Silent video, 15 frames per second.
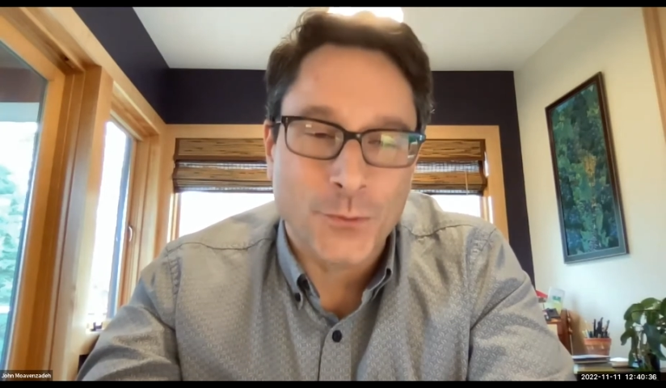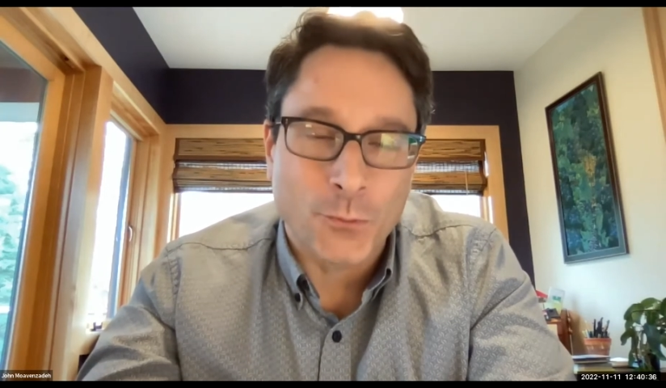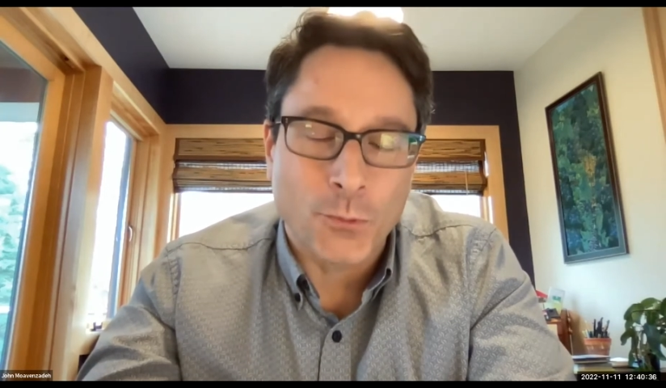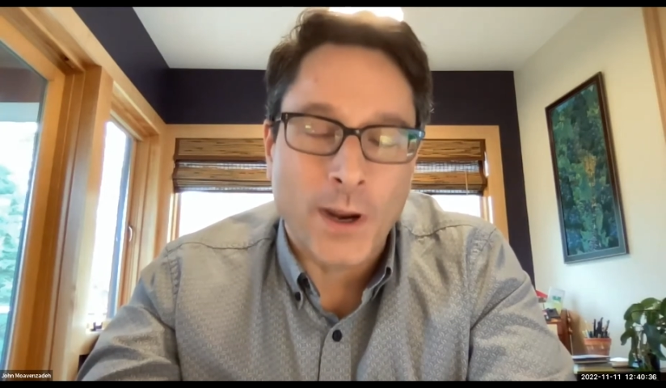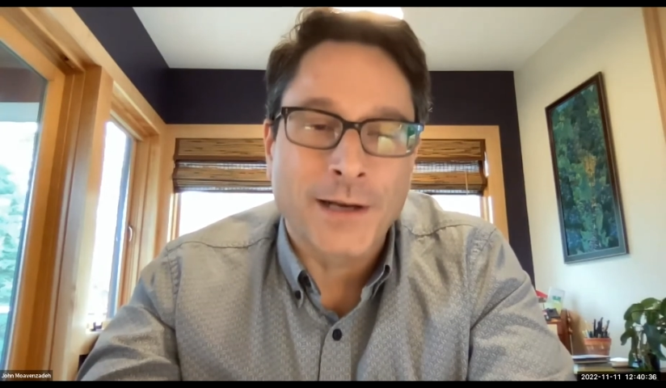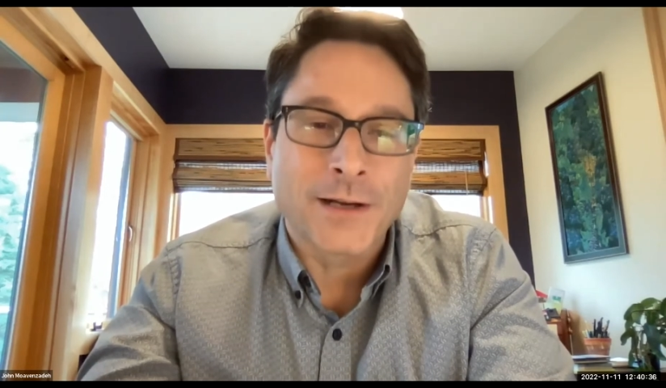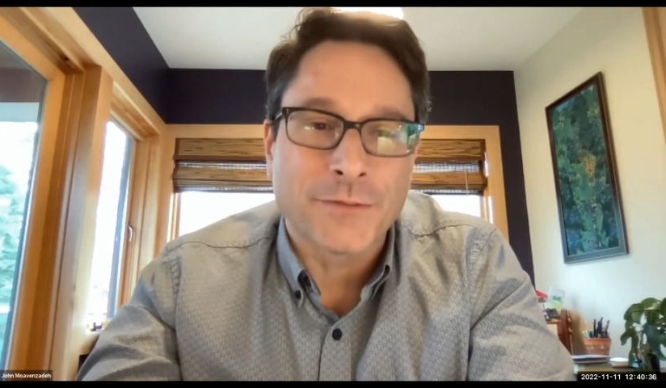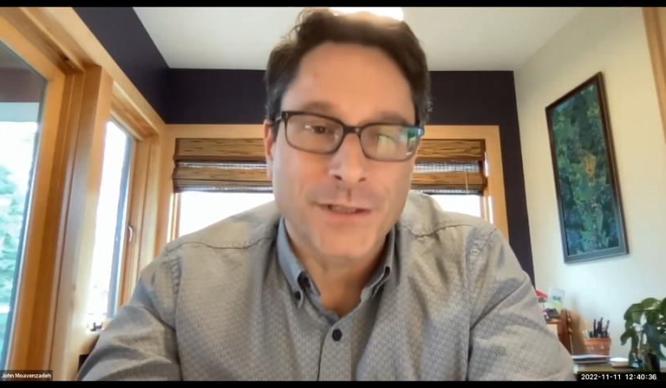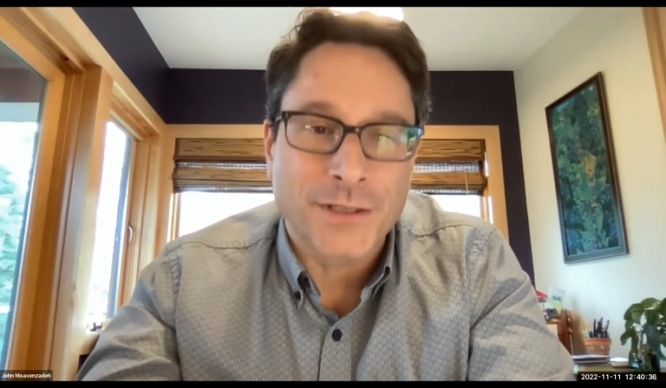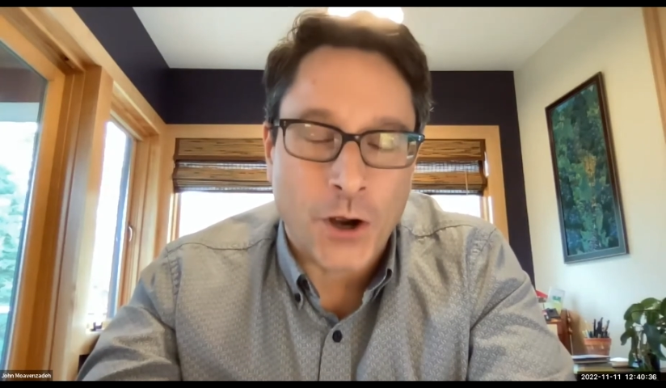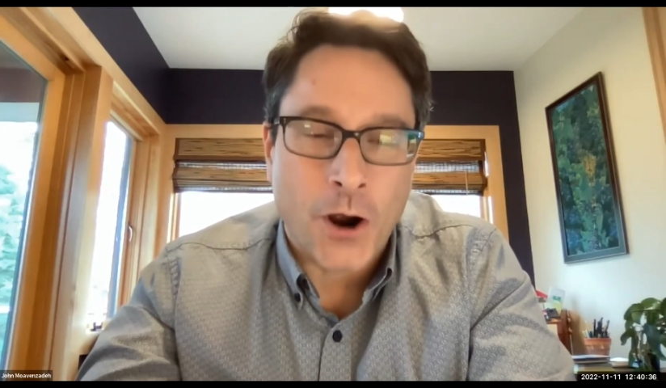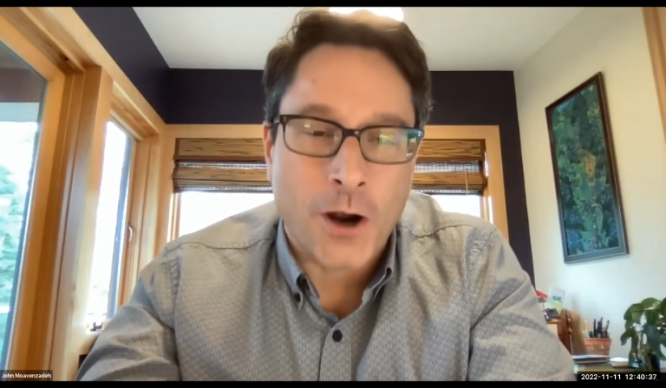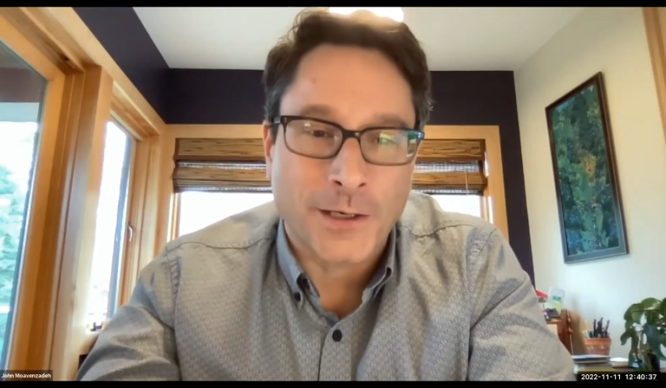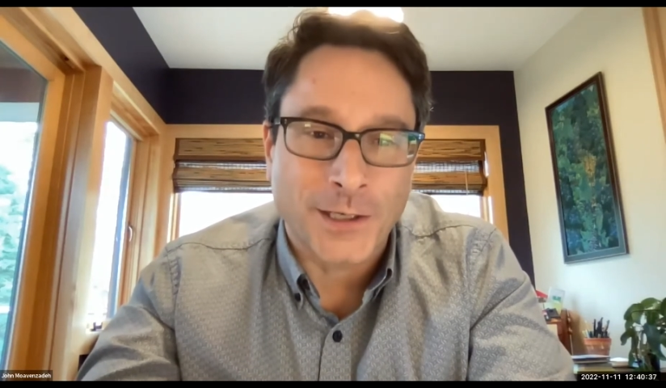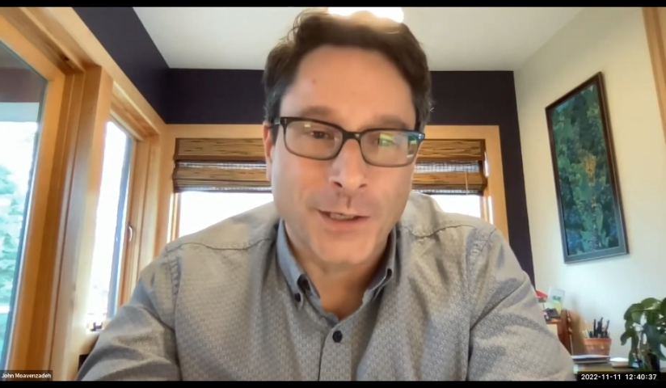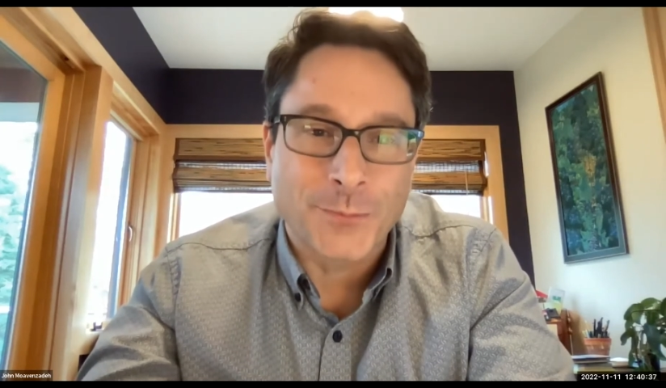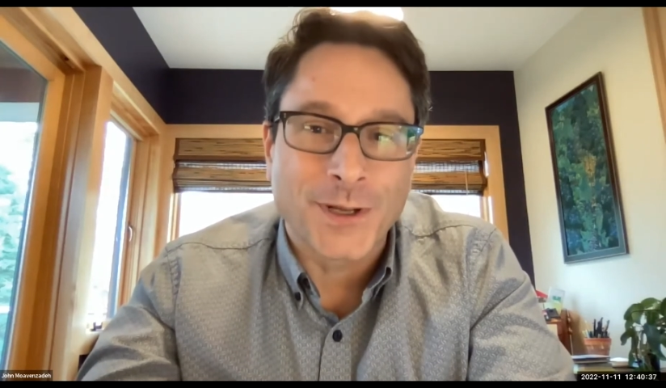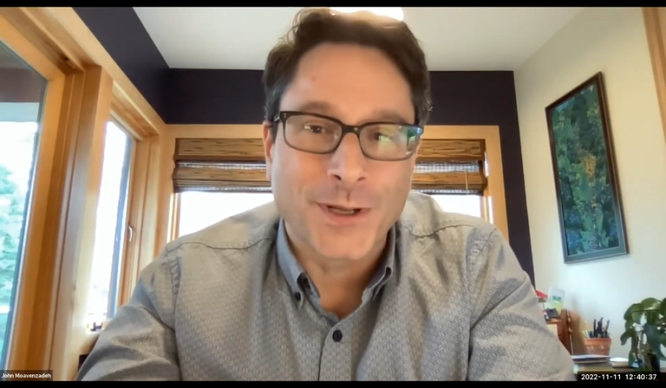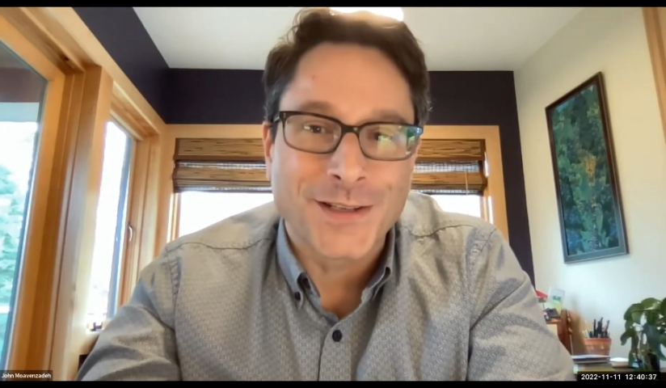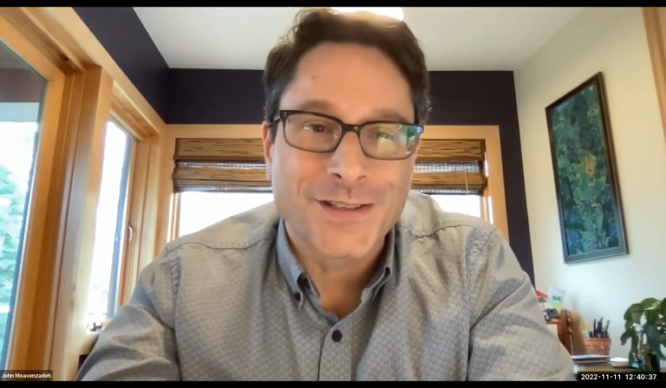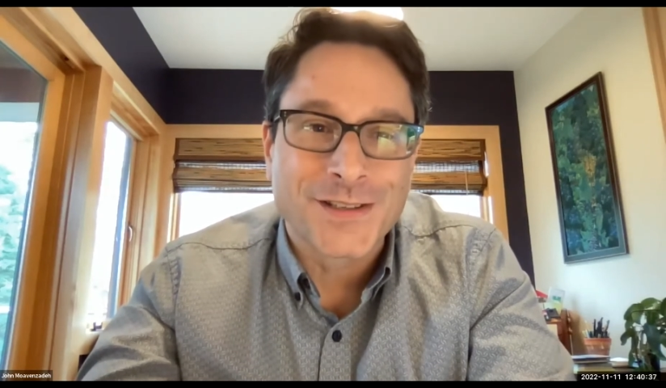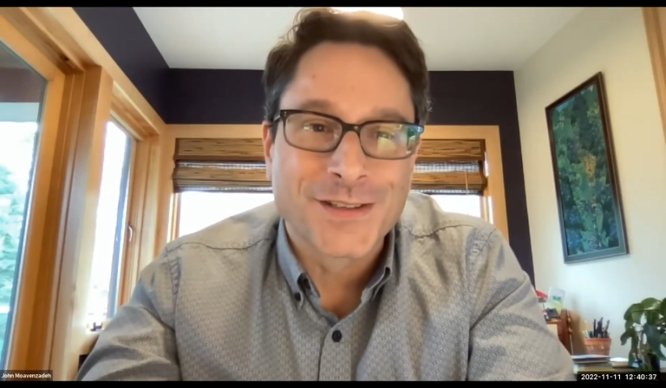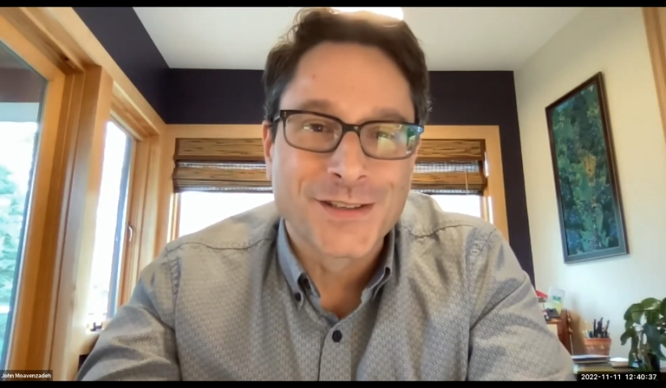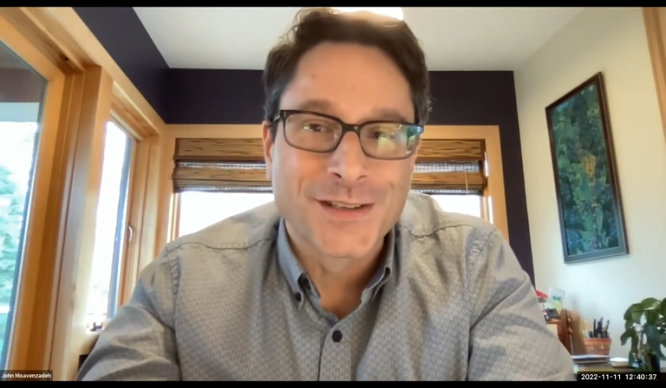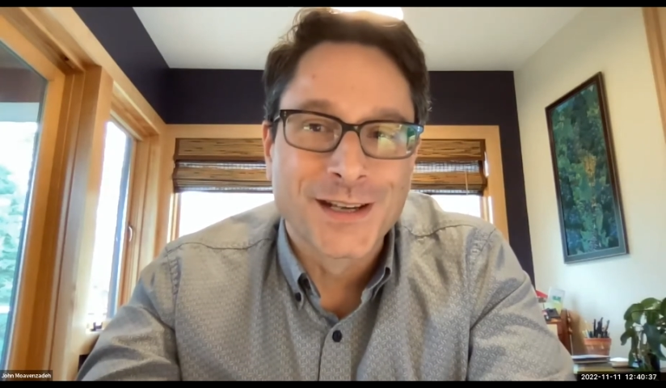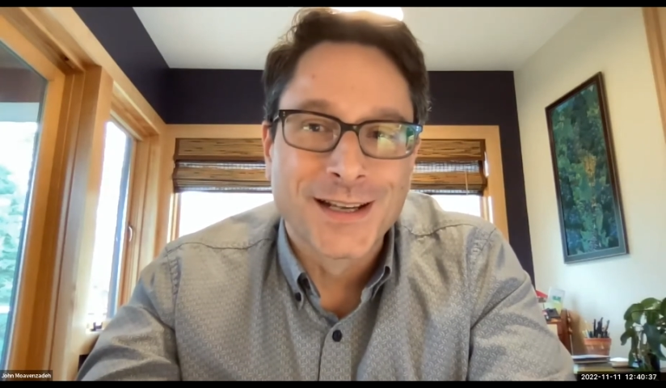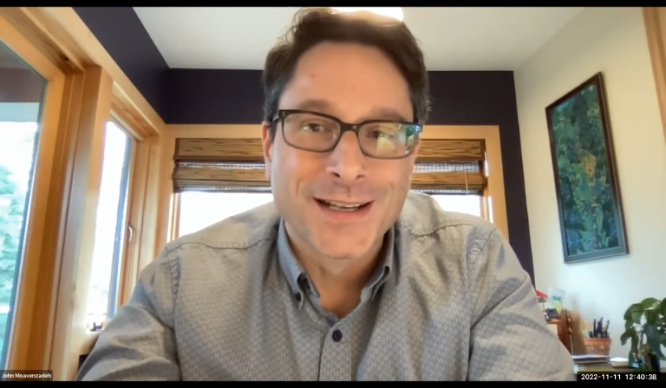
the weight of its occupants.